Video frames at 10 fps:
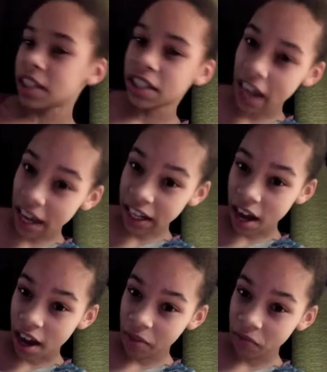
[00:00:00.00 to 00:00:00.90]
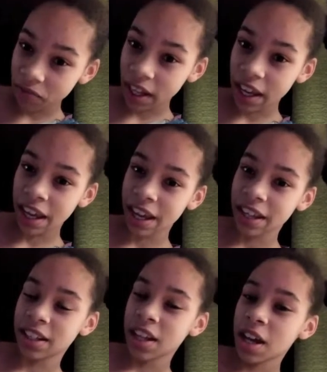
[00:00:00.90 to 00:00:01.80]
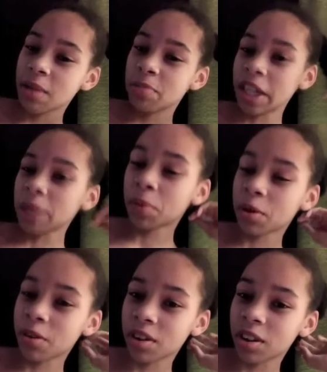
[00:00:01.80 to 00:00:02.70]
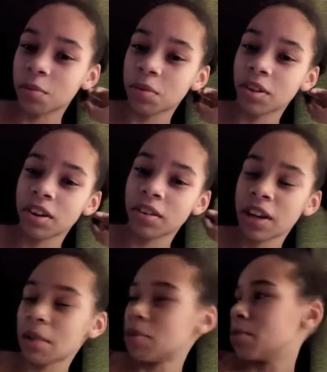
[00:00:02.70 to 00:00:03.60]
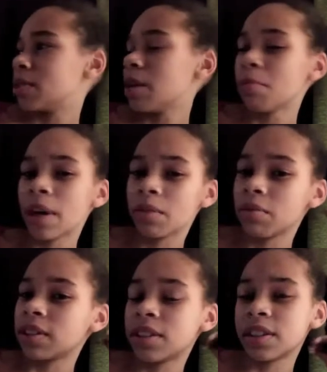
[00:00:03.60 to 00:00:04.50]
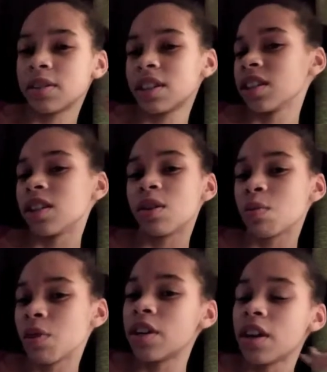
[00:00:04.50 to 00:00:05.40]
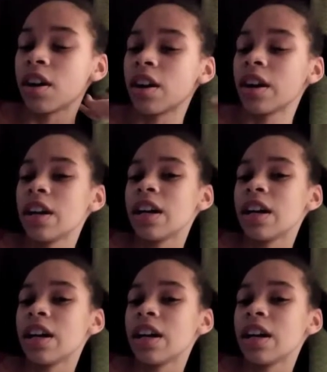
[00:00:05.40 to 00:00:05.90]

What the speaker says: Tanya, and people were, not people, someone was just a little rude to her,